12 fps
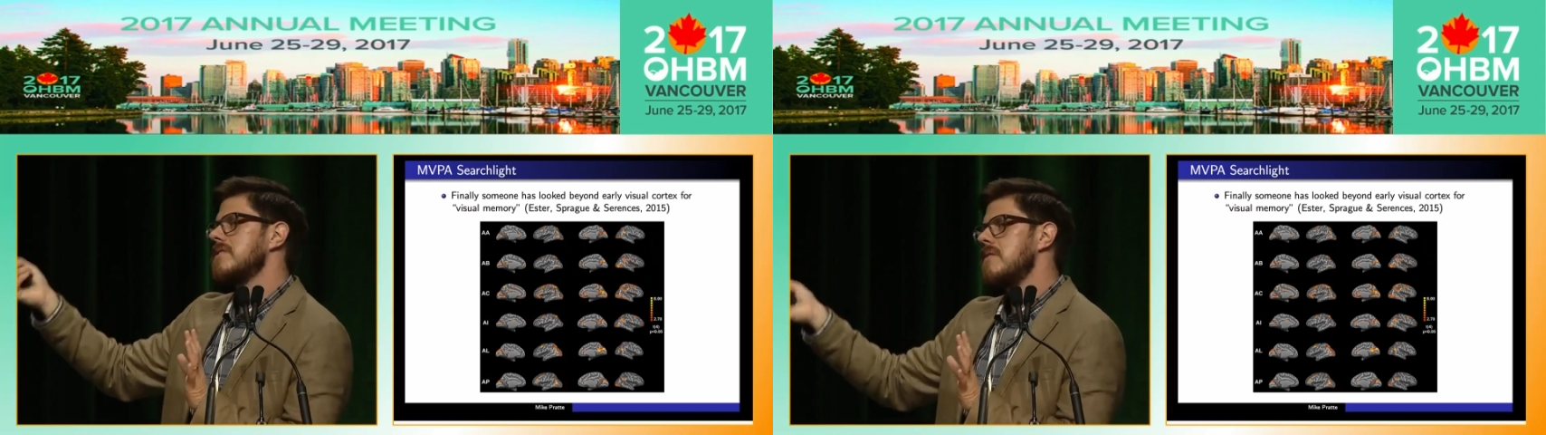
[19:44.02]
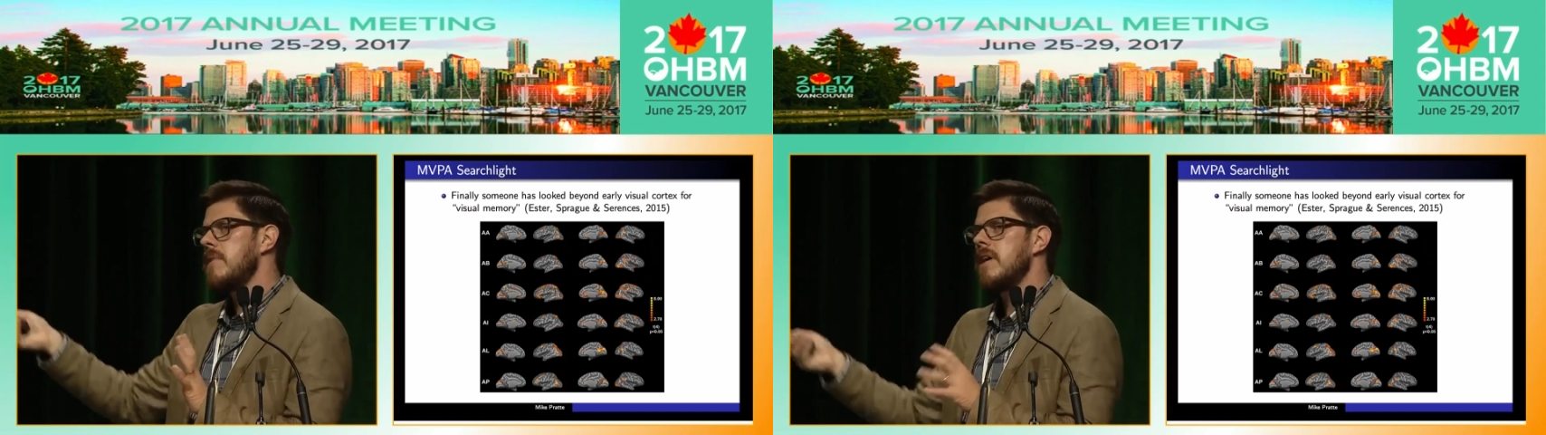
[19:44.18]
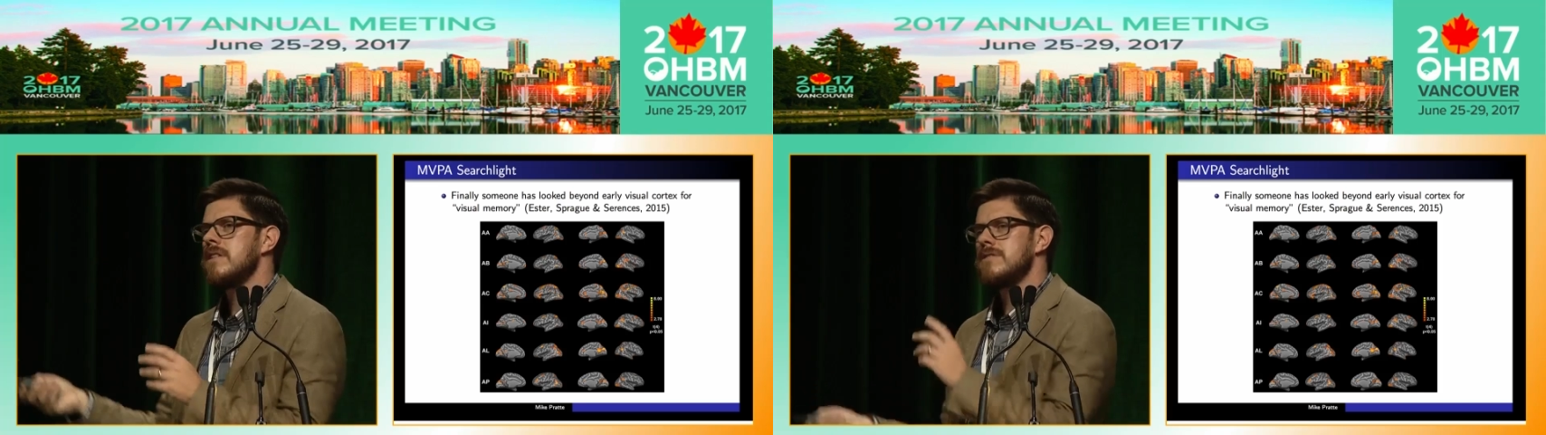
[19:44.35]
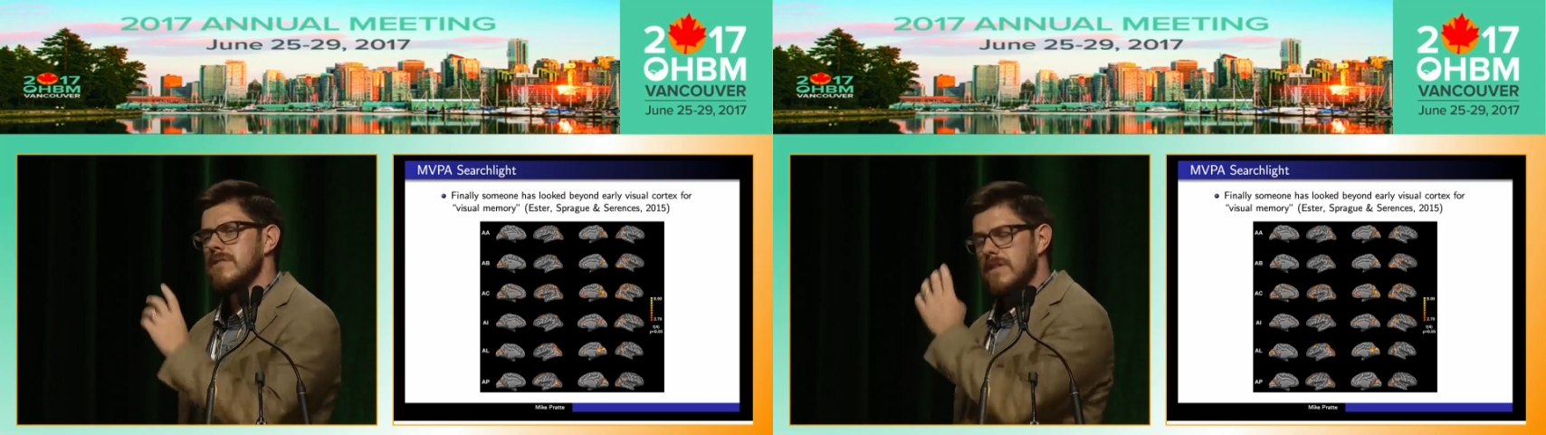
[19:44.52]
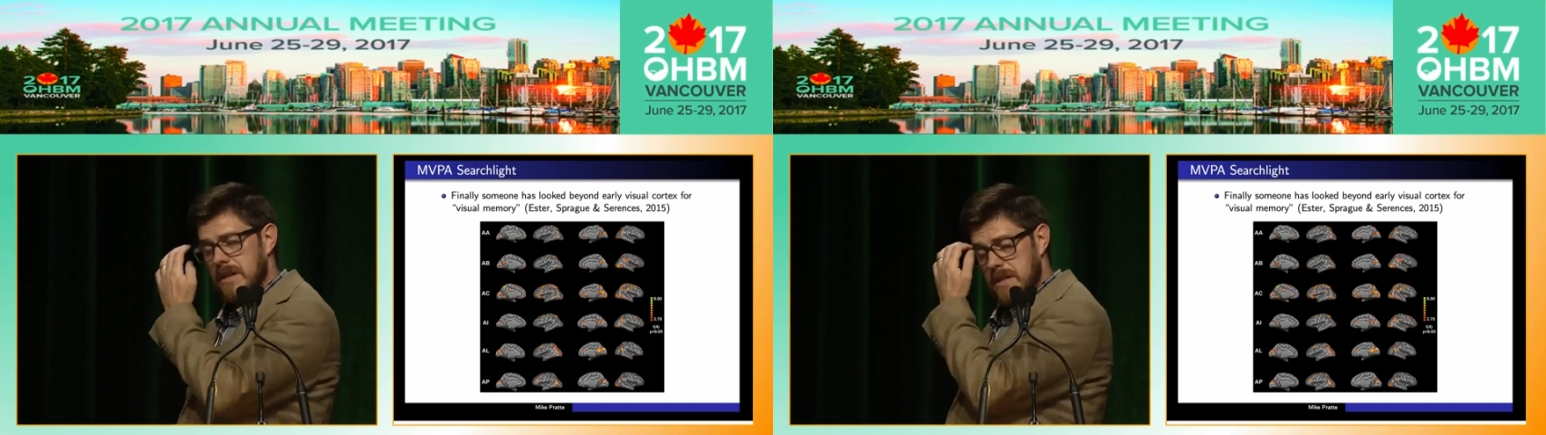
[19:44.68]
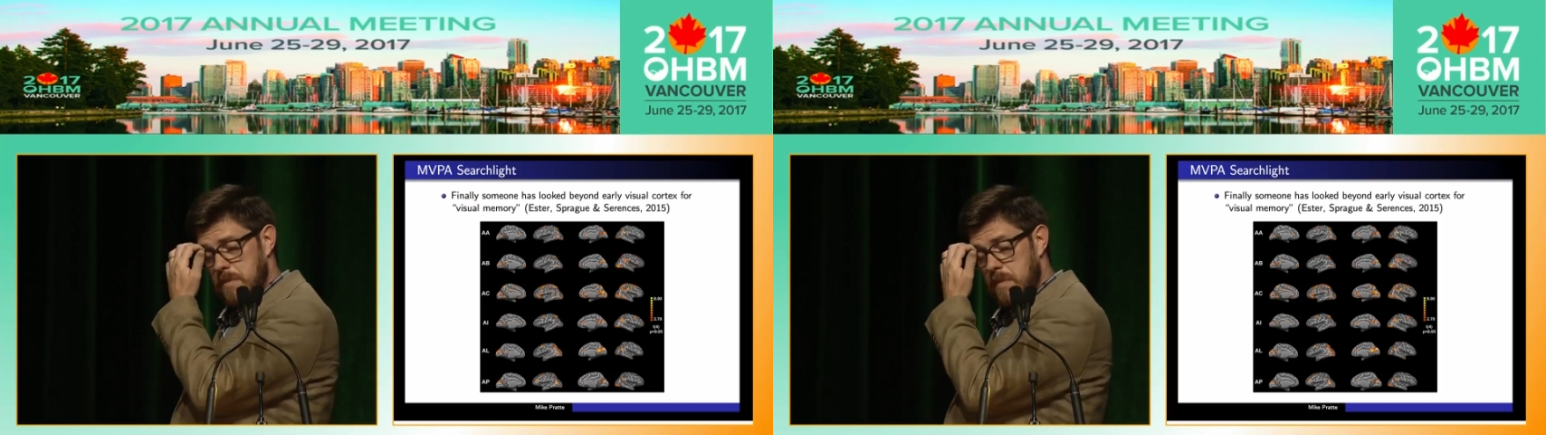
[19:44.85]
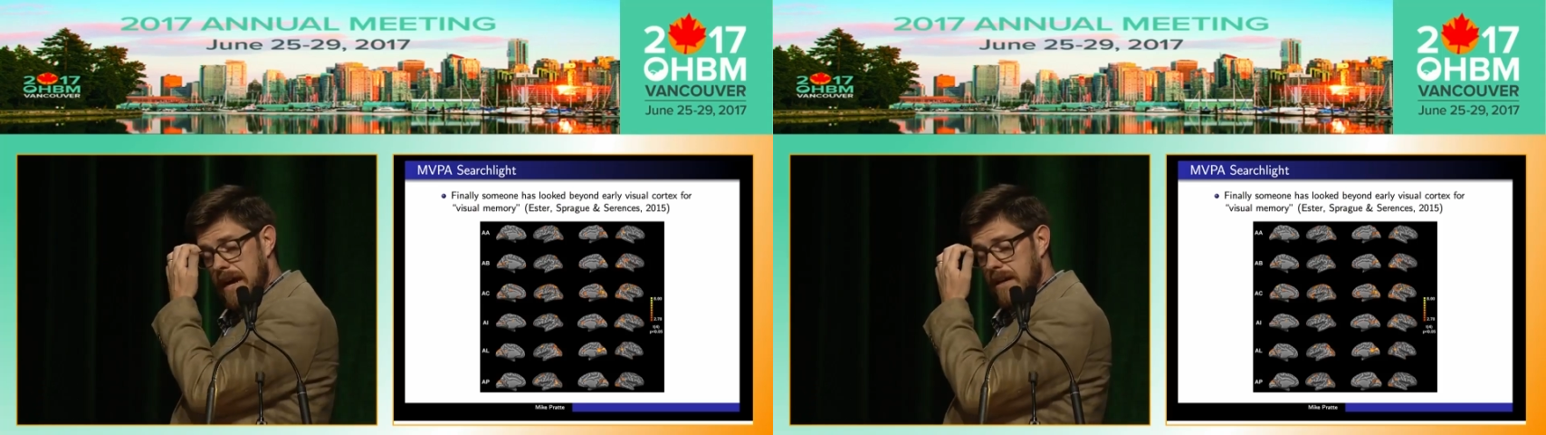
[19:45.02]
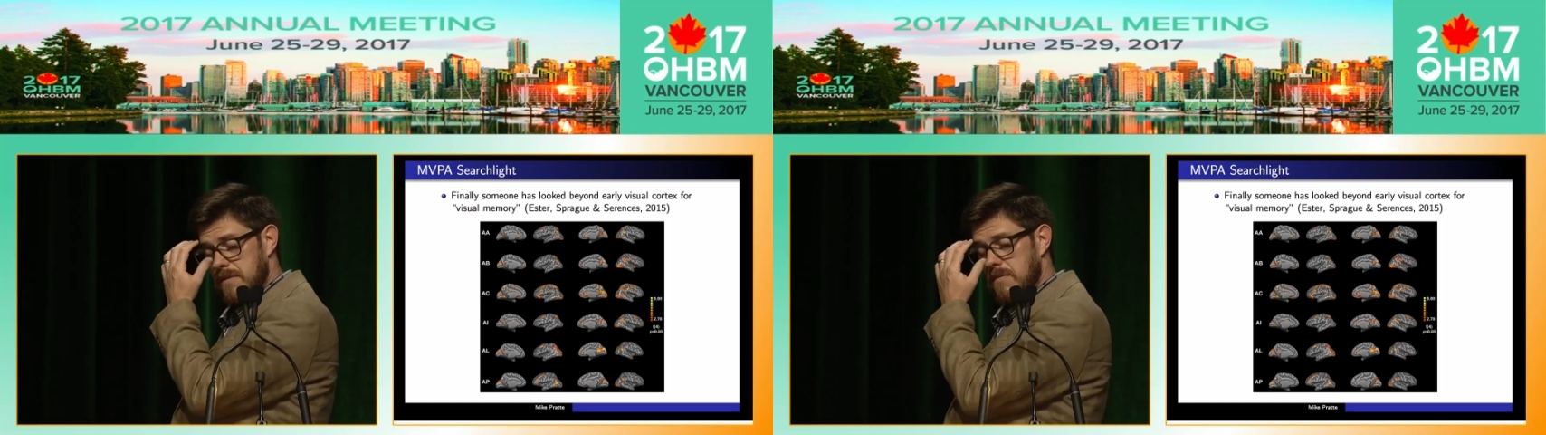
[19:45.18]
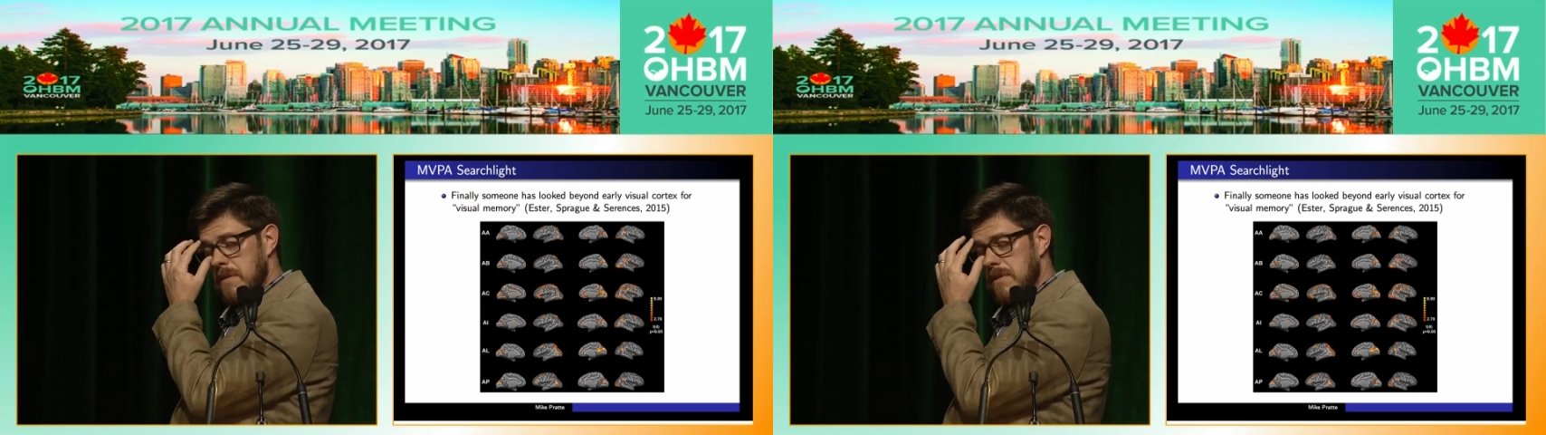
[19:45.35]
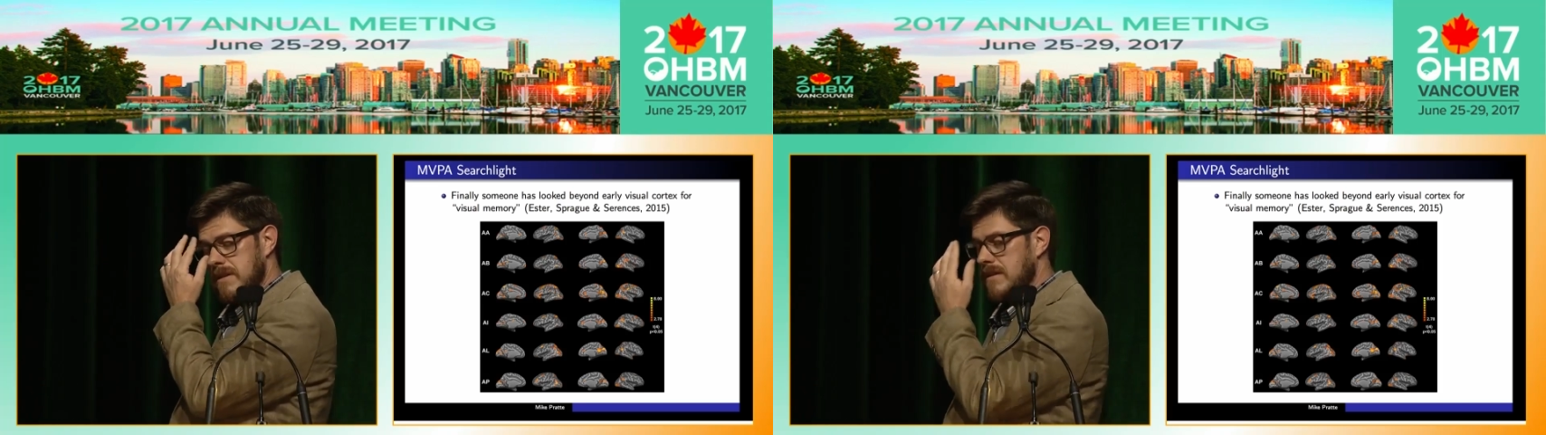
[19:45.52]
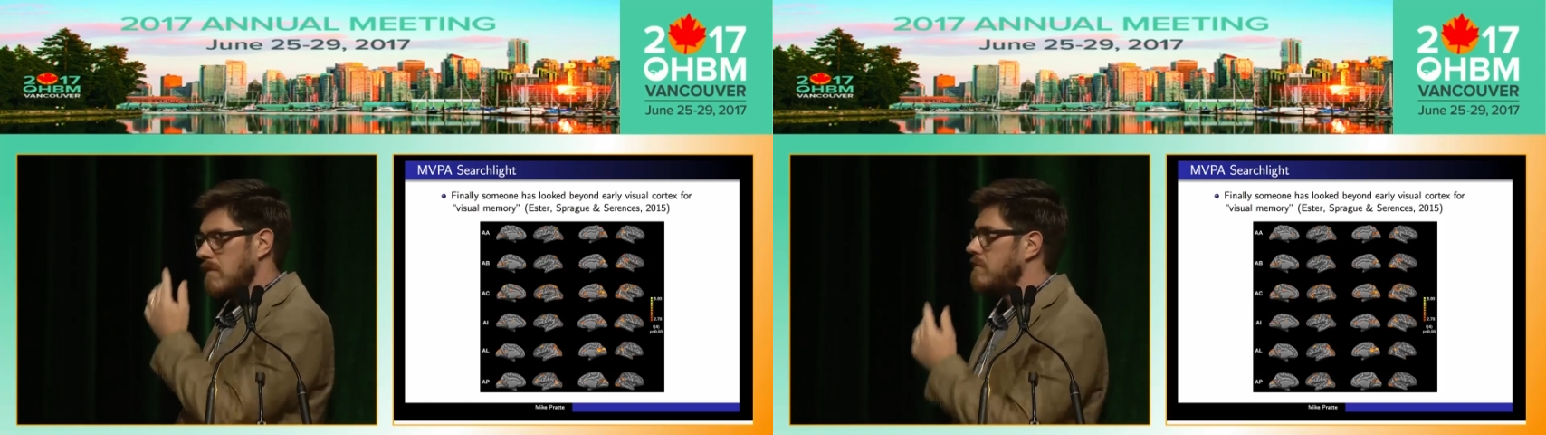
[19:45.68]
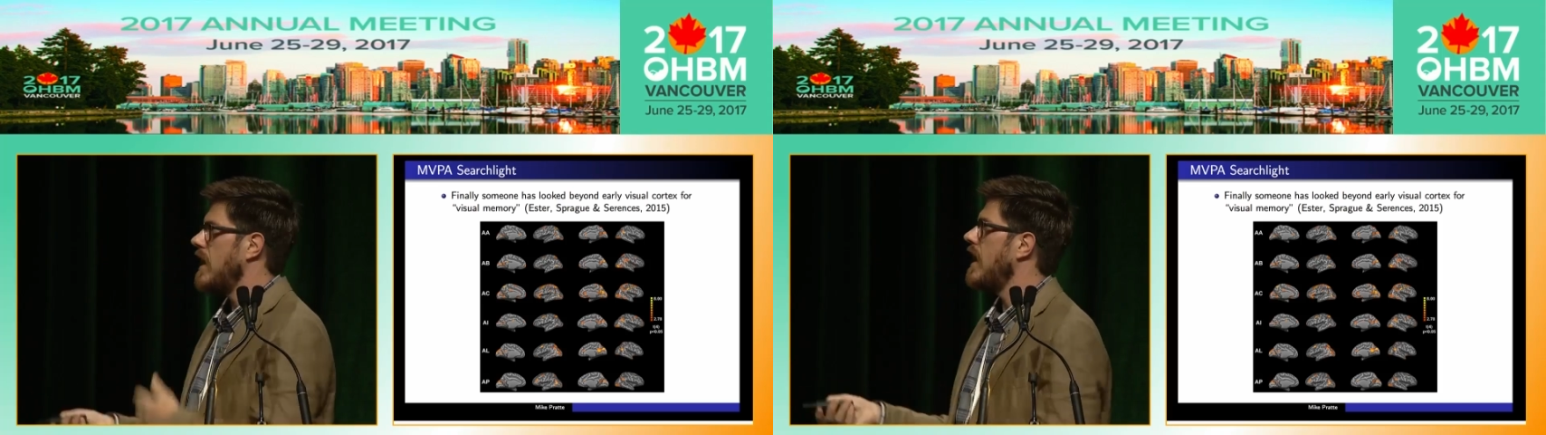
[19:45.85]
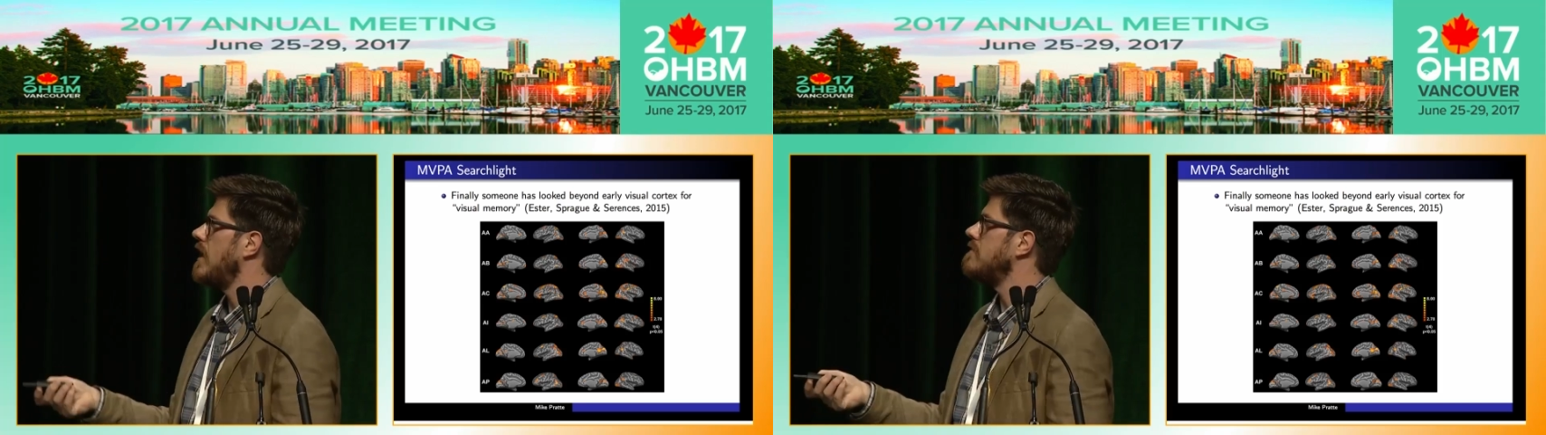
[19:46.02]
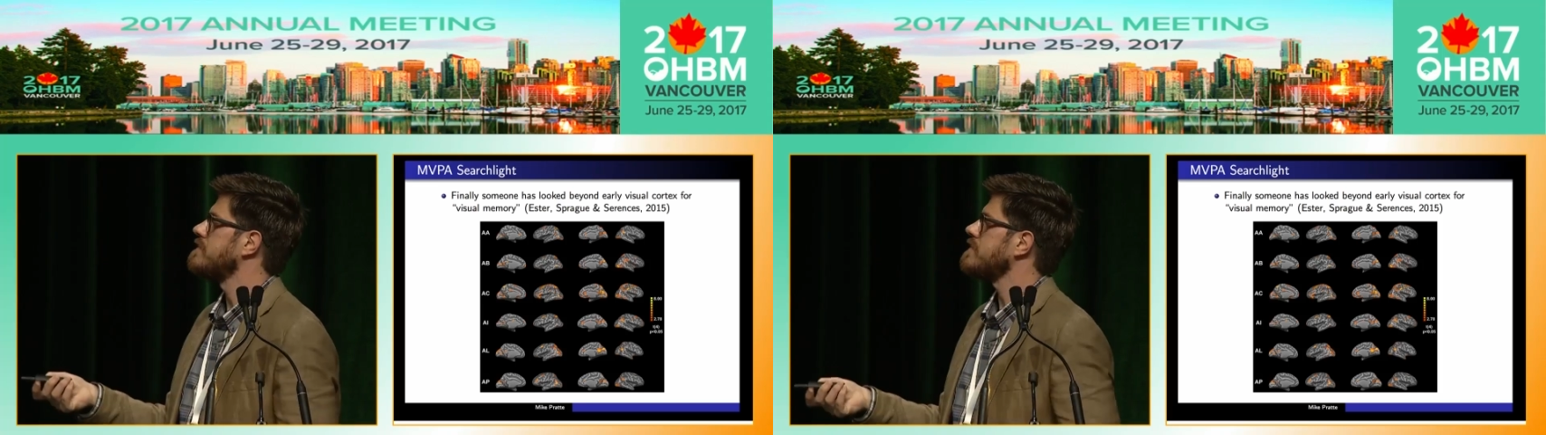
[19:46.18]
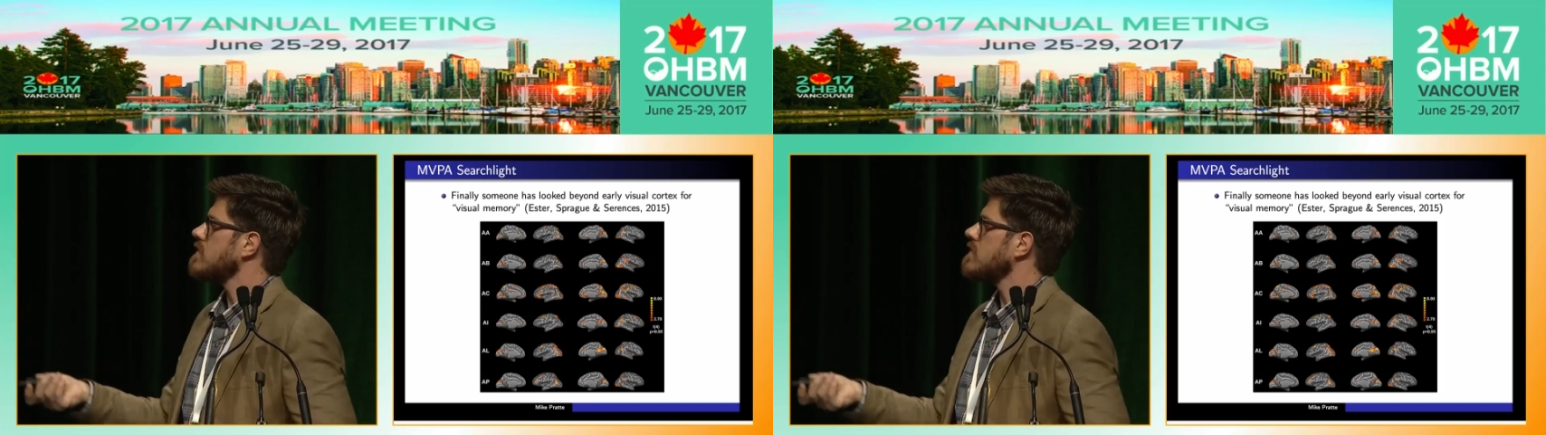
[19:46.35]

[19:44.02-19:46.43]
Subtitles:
some areas you'd expect, maybe some not.